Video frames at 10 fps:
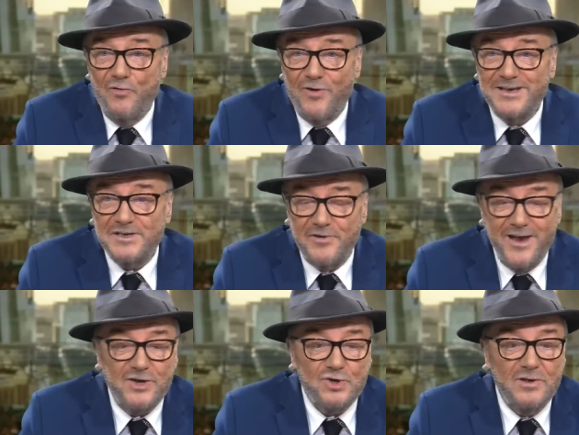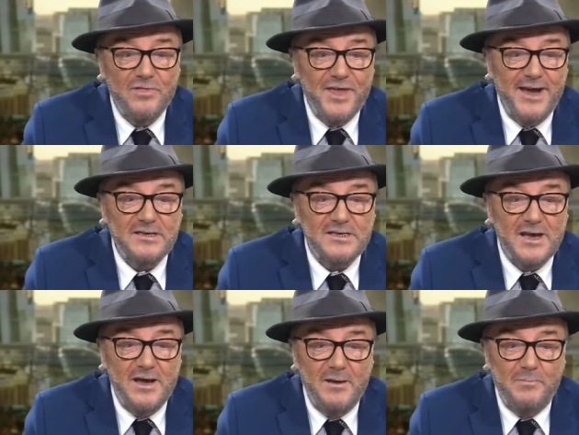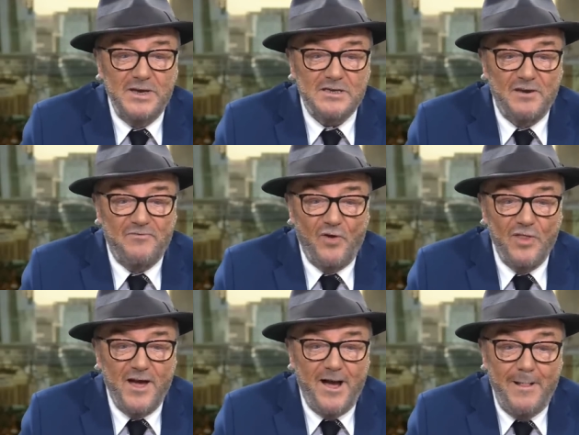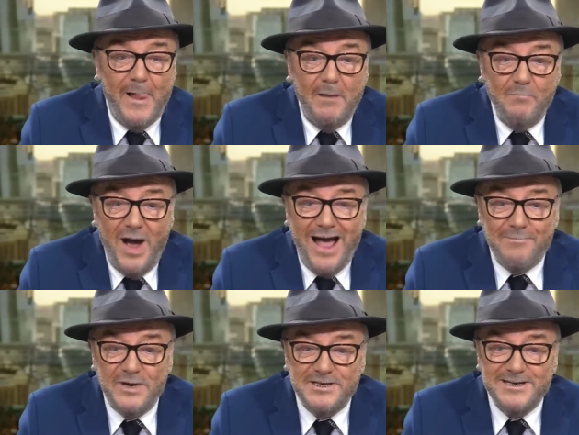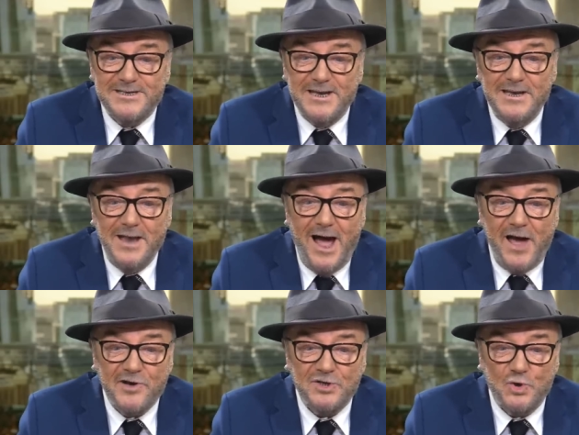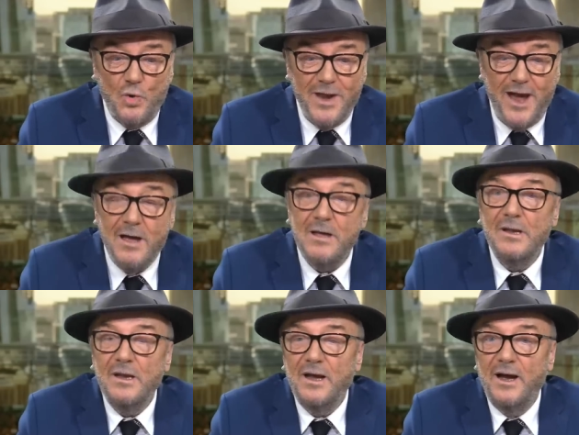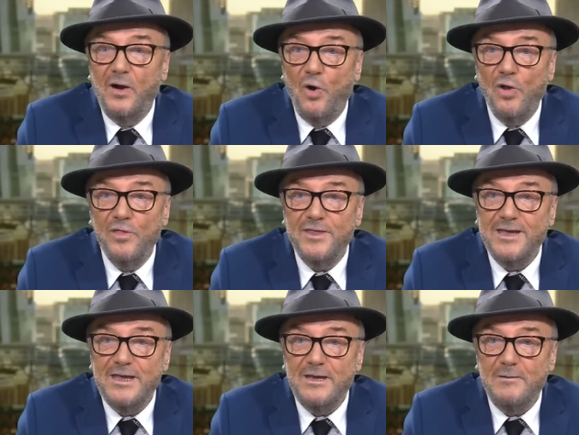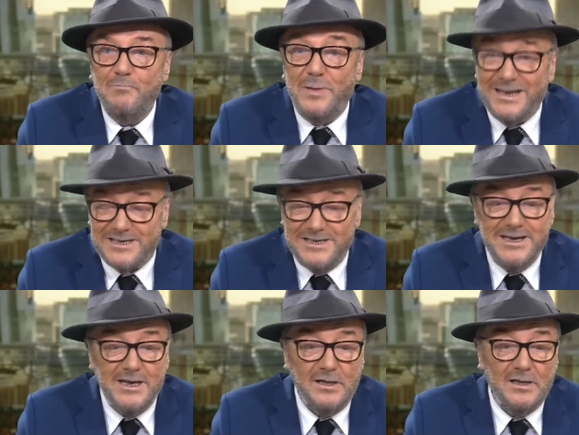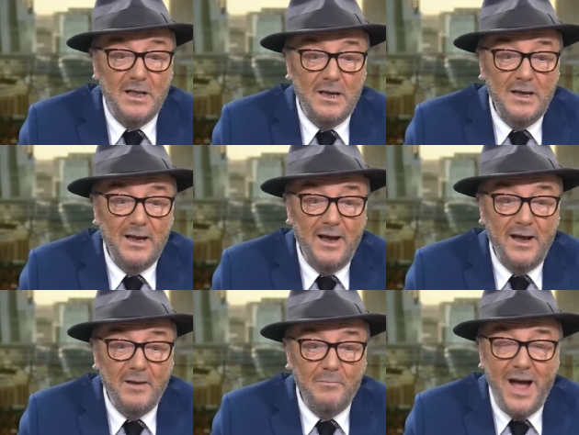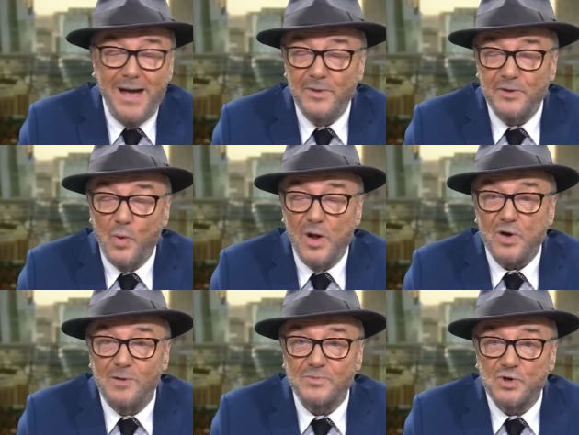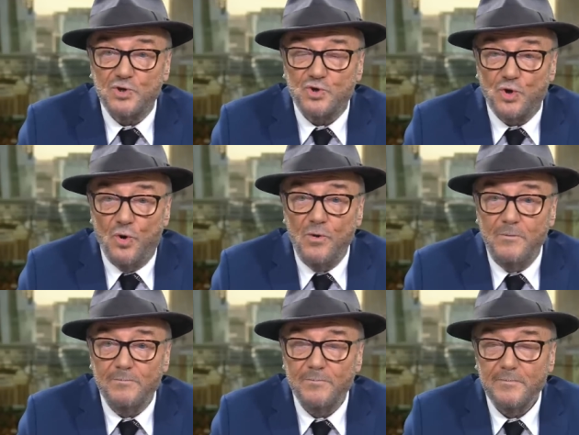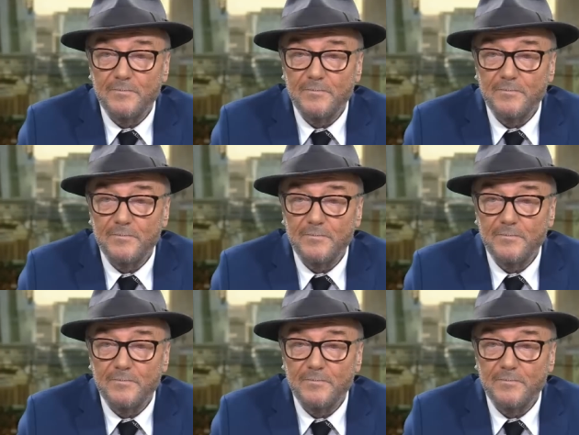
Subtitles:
Resurrection. Yeah. Thanks, Peter, for that. Mohammed is in Arizona on the peace deal. Mohammed, welcome to the show.